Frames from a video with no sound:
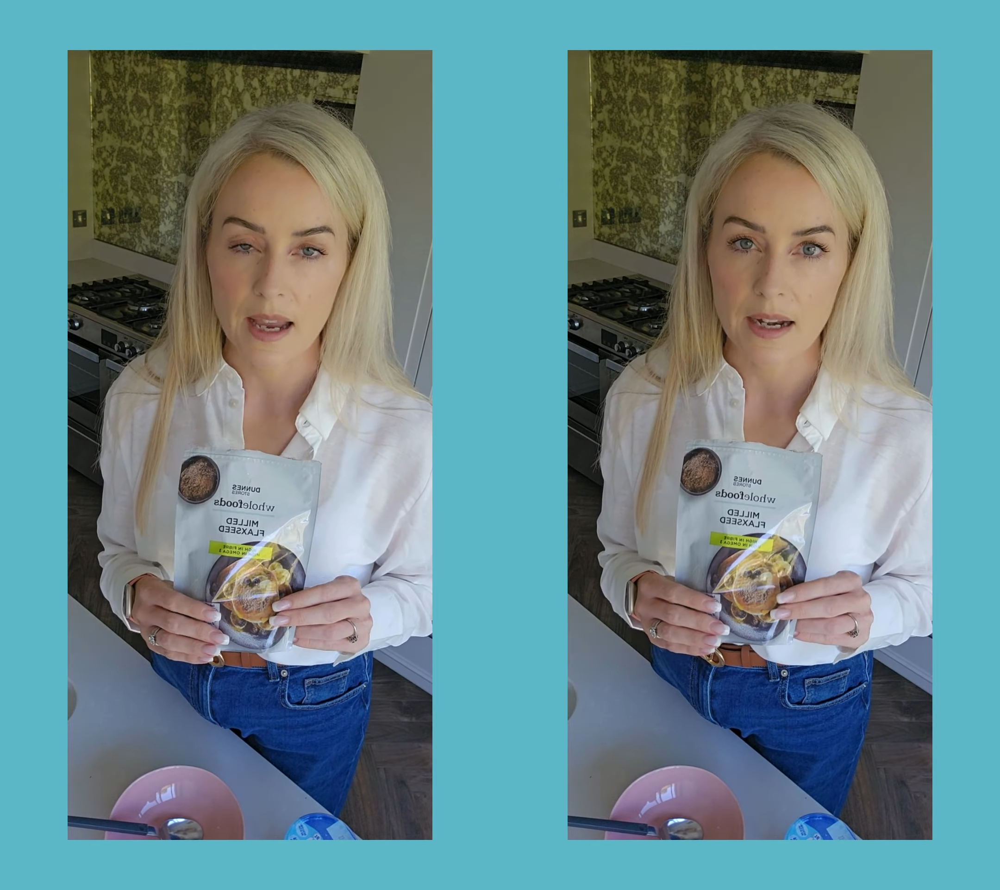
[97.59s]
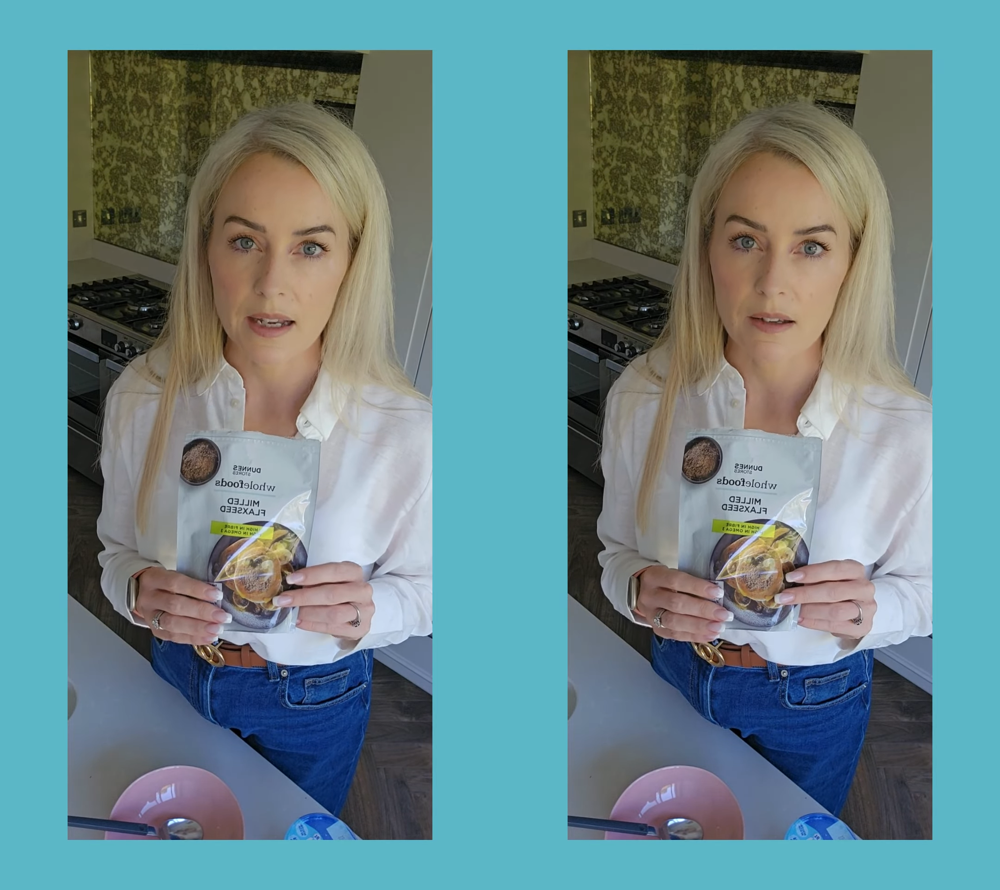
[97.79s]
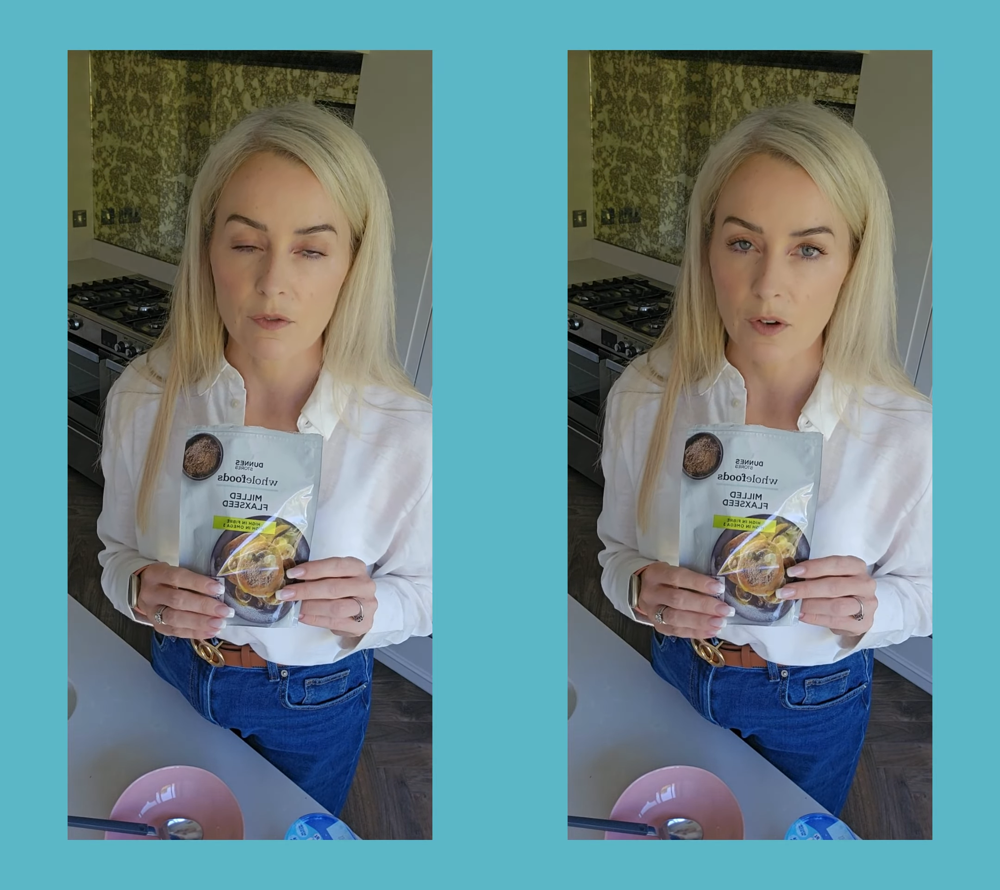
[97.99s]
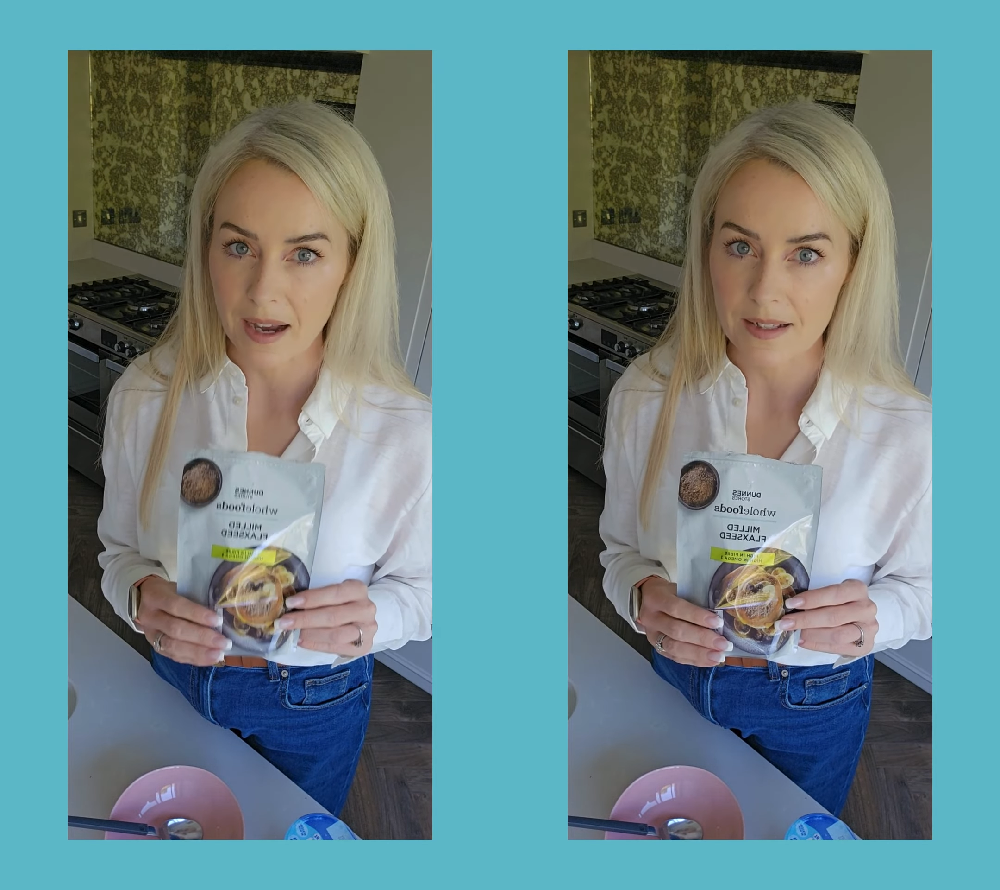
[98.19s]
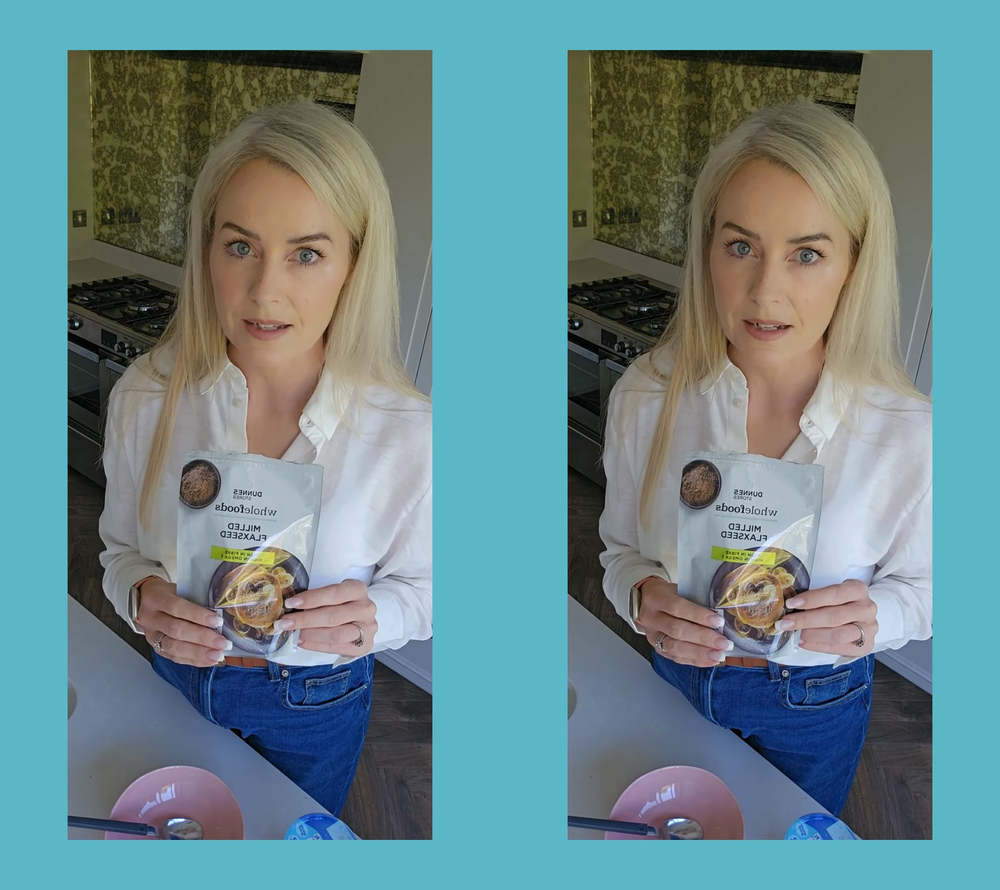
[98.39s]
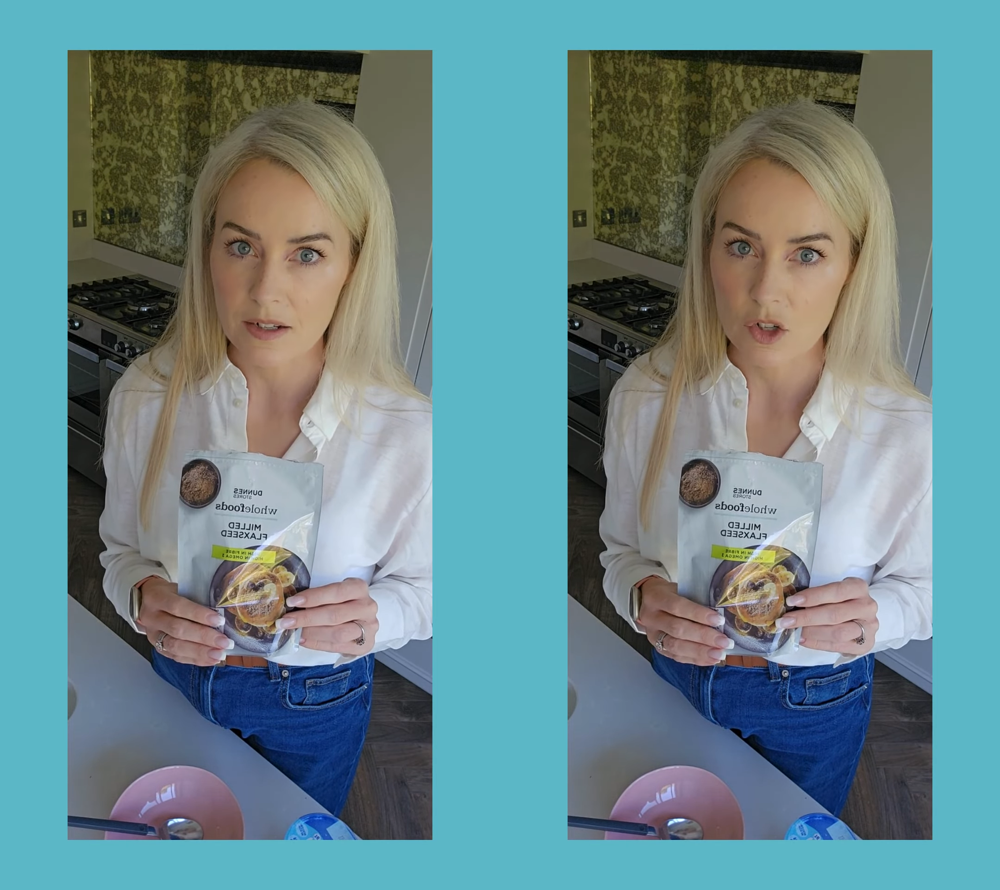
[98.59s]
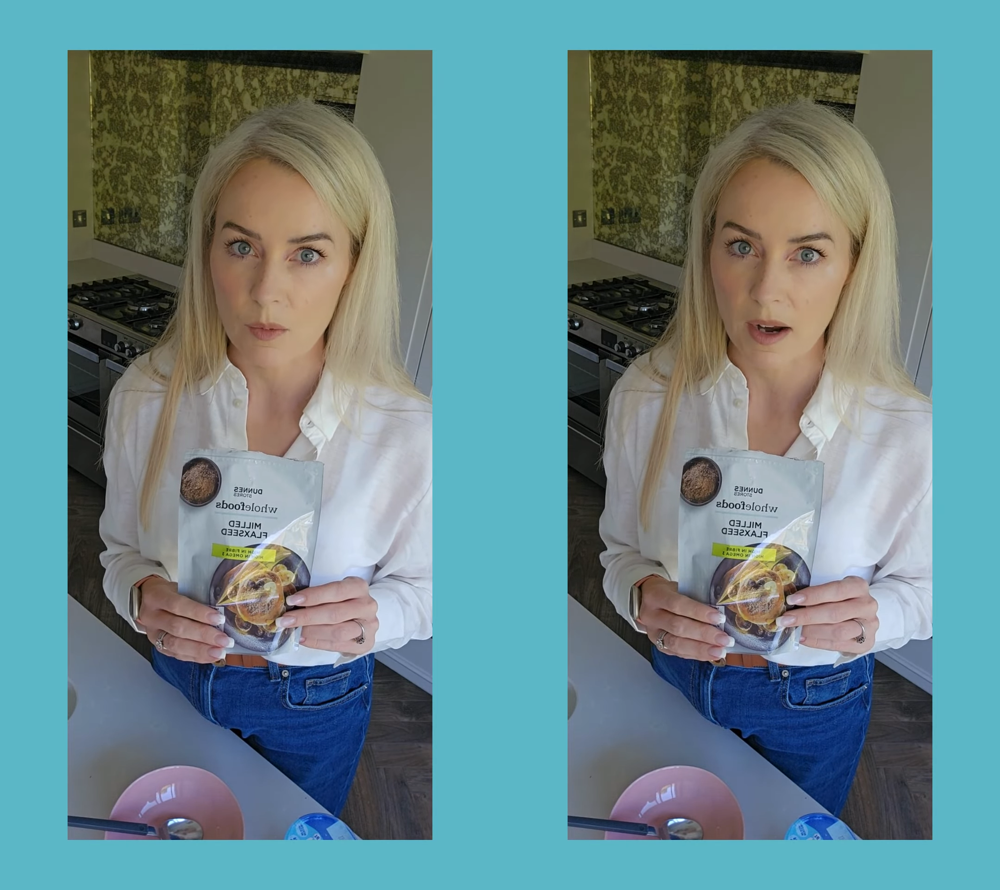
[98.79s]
getting flaxseed into your